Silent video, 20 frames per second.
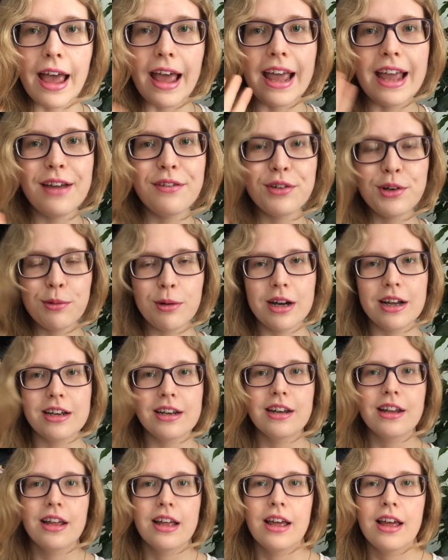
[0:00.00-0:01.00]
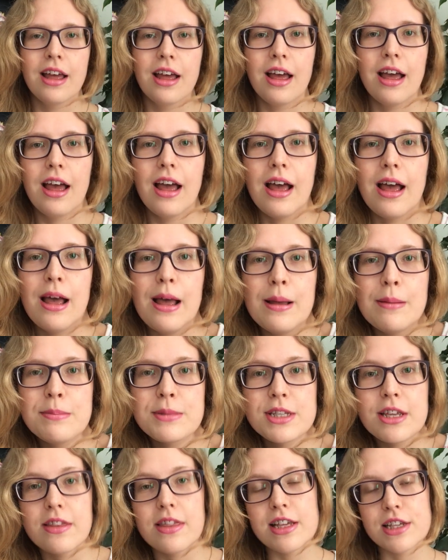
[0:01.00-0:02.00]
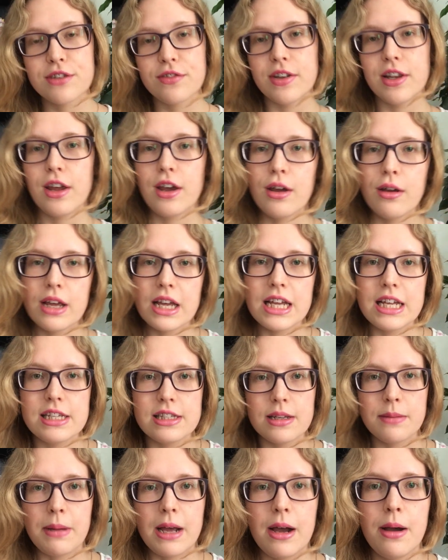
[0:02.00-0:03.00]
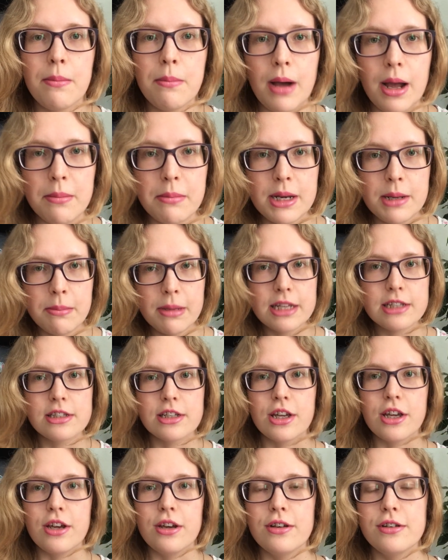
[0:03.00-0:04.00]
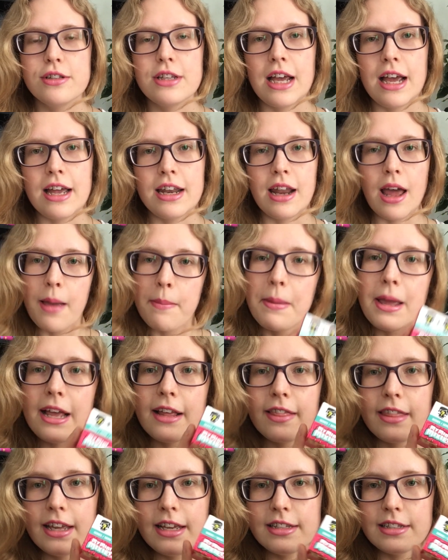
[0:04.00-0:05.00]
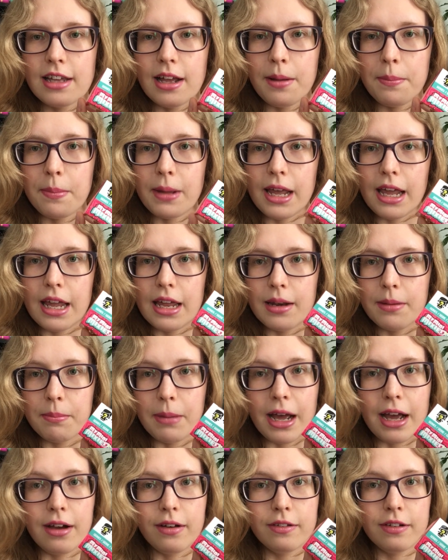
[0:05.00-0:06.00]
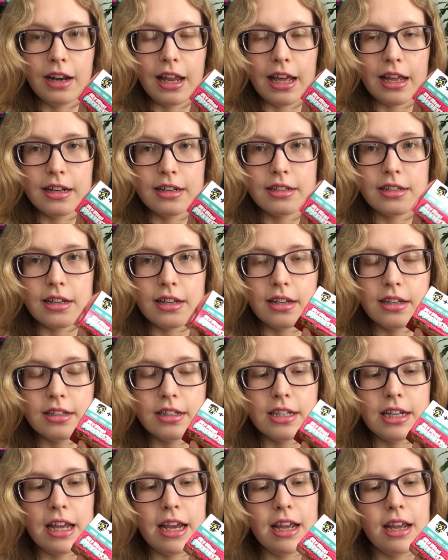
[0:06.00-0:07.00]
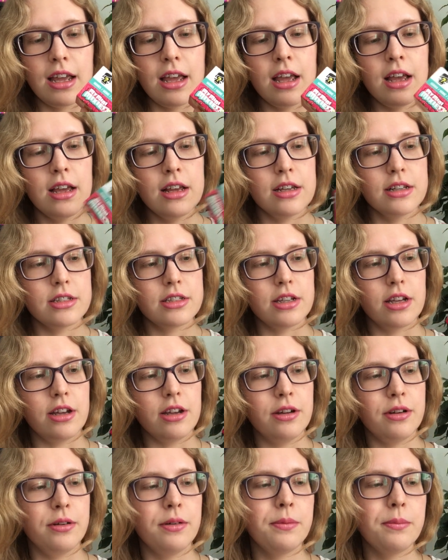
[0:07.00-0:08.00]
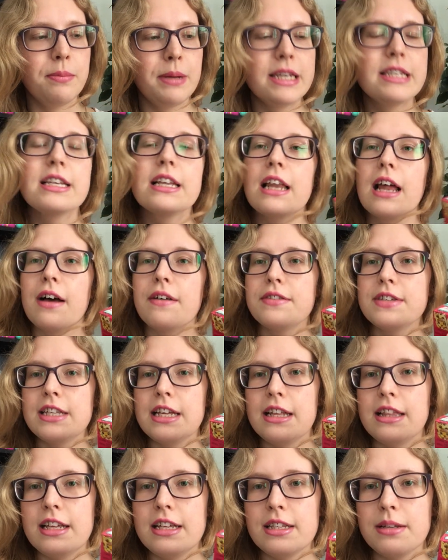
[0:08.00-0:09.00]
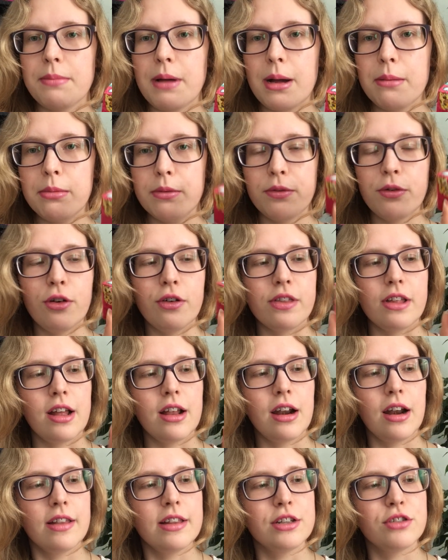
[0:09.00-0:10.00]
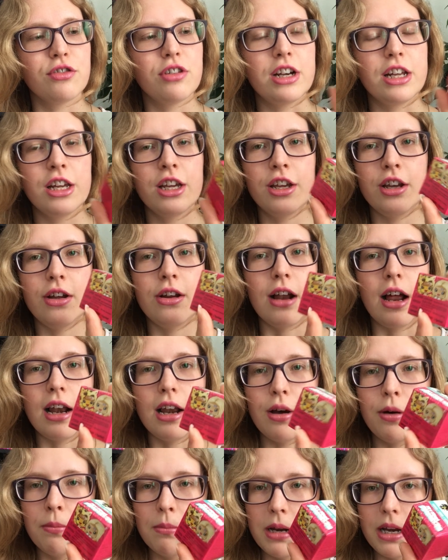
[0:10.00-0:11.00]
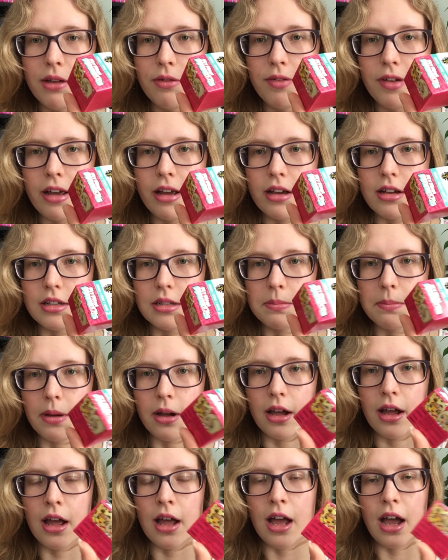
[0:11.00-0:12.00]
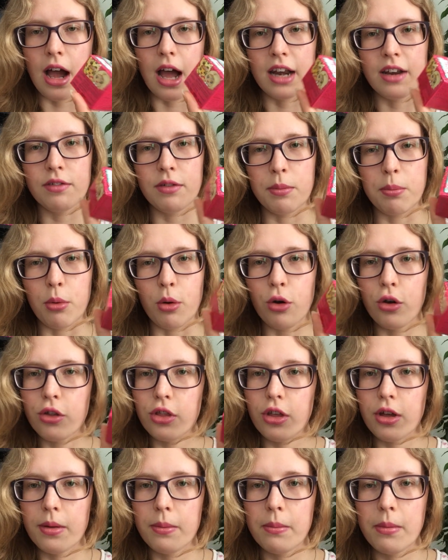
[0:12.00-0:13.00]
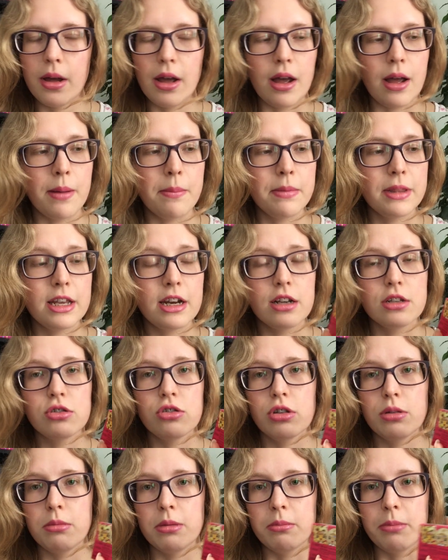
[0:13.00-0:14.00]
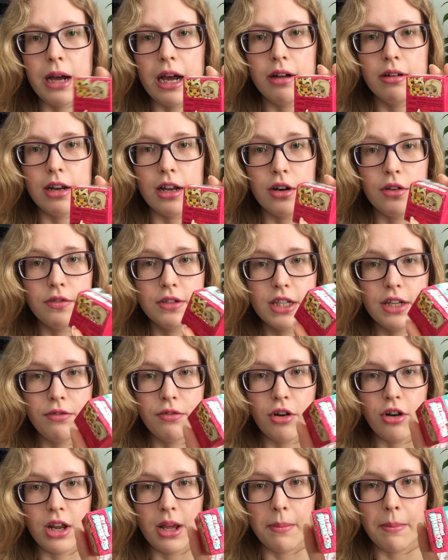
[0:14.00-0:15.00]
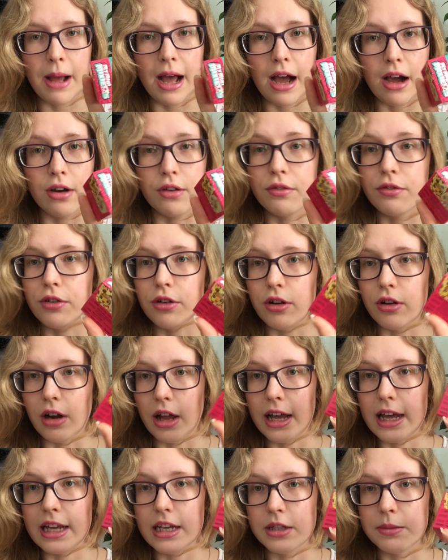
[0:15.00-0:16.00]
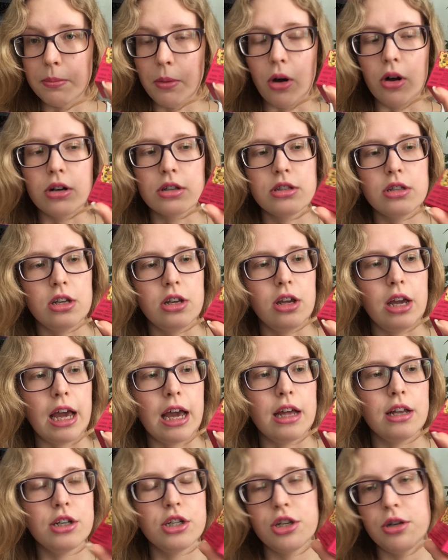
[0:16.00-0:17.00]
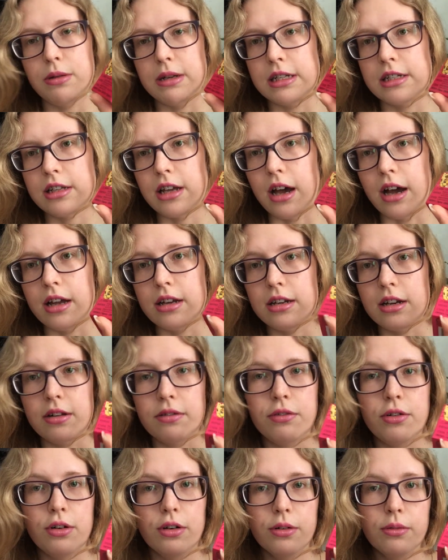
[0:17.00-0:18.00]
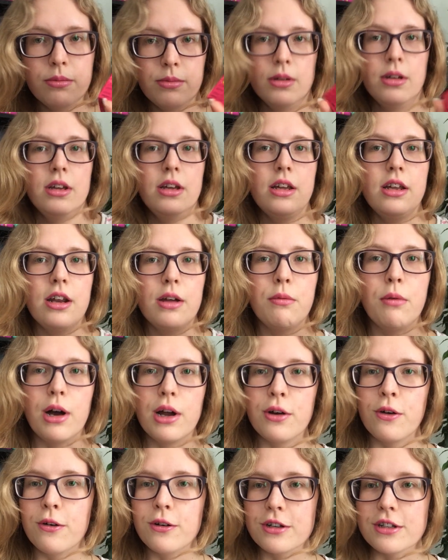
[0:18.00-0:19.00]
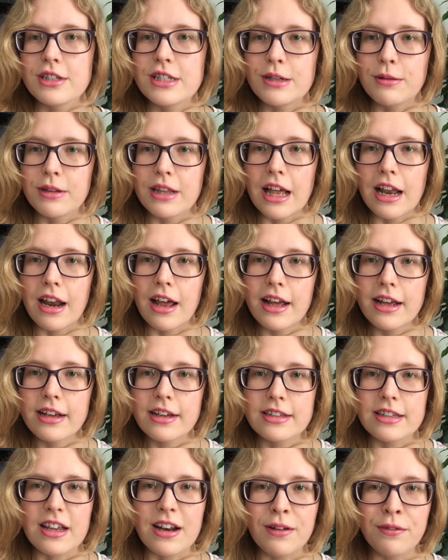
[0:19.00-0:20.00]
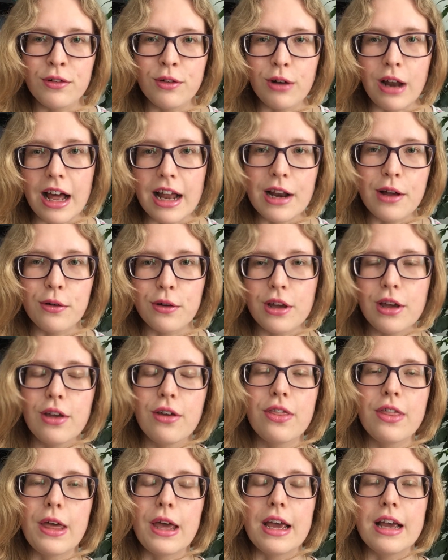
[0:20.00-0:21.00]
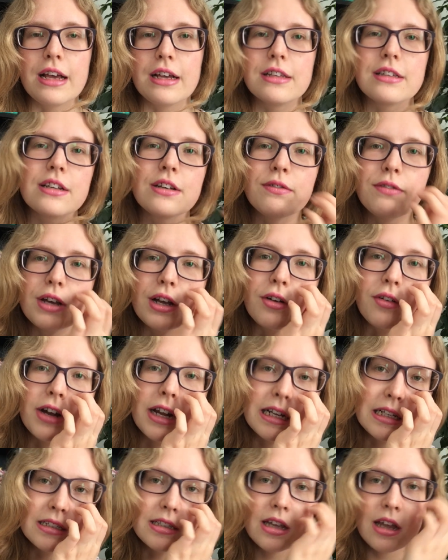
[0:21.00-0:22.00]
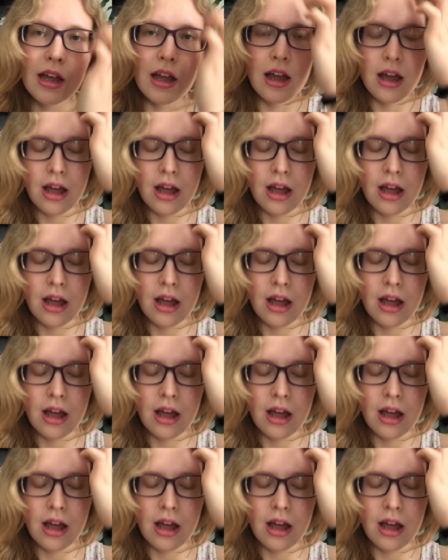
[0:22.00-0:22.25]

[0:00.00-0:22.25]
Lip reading: Hey everyone! So this video is about My Mini Mixie Qs, and I picked these up in Poundland today. So basically I've seen these about before and they're like these really cute like little mini figures, but I never bought them. But then I saw them in Poundland, obviously for only £1 for like each box and you get two inside, and I thought, you know, why not just see what they're like, because I love all like little cute things and figurines.